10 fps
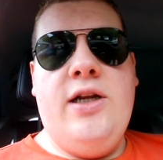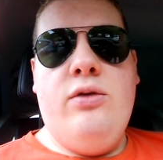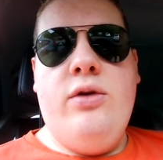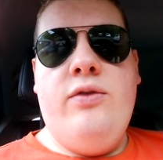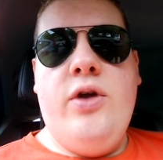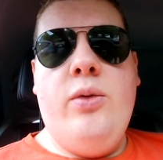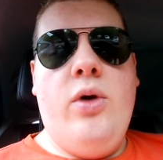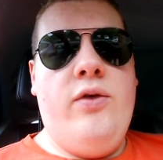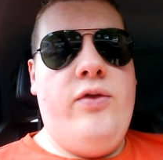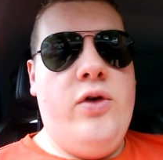little review
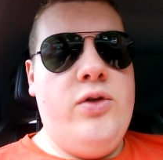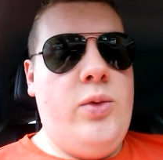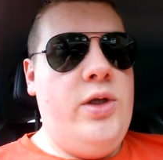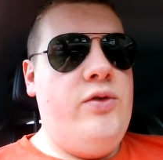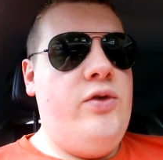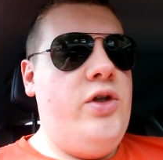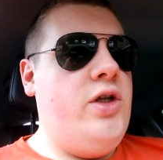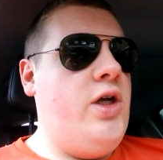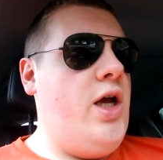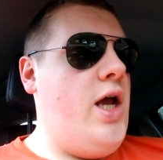of Fords of Winsford.
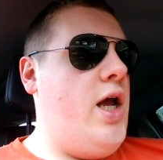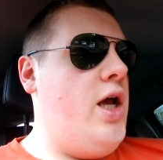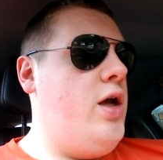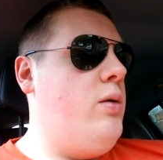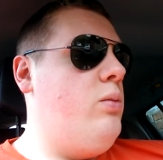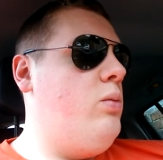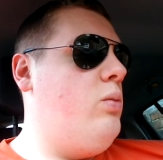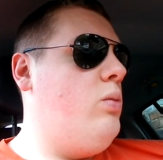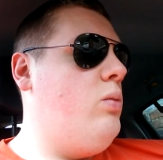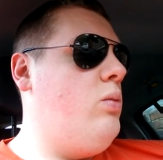Um,
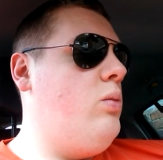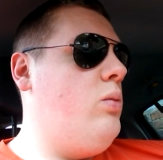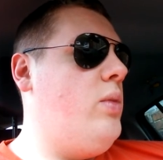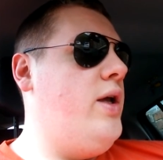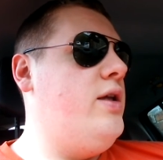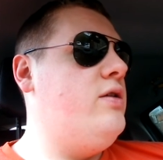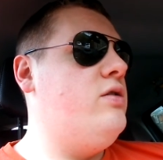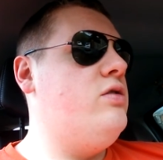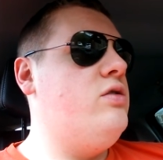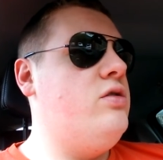it,
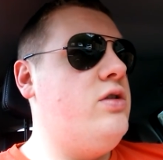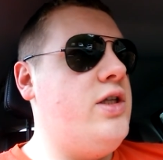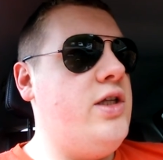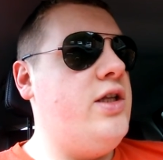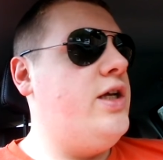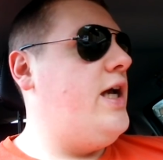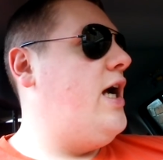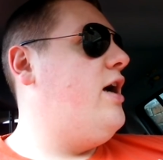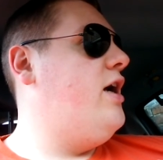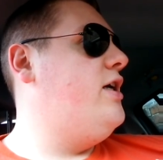the the
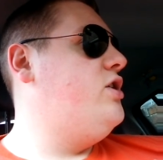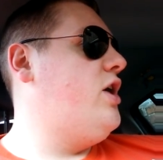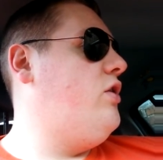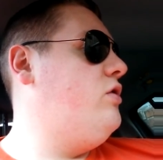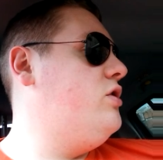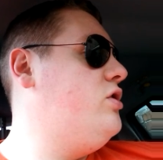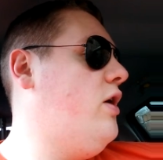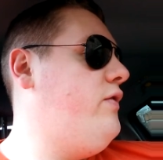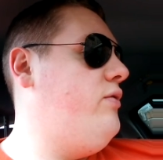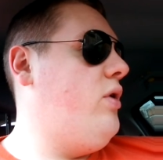car in general, there's
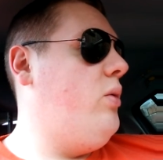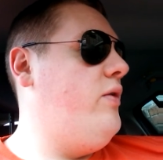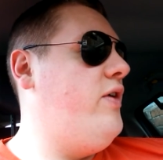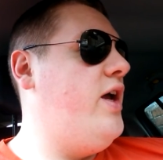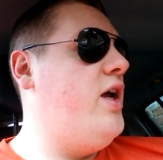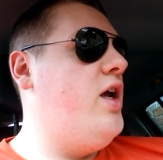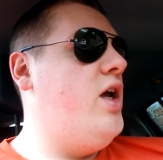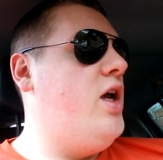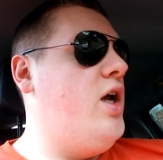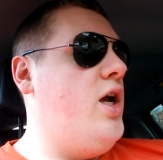nothing wrong with it.
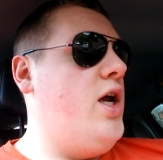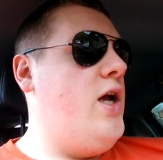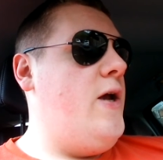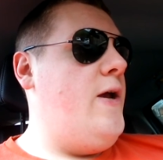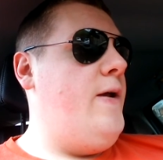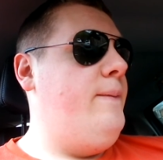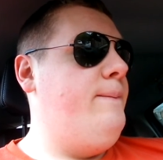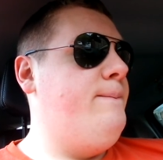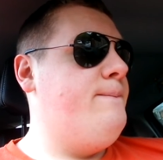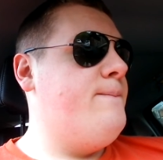
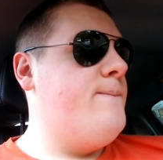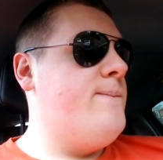Um,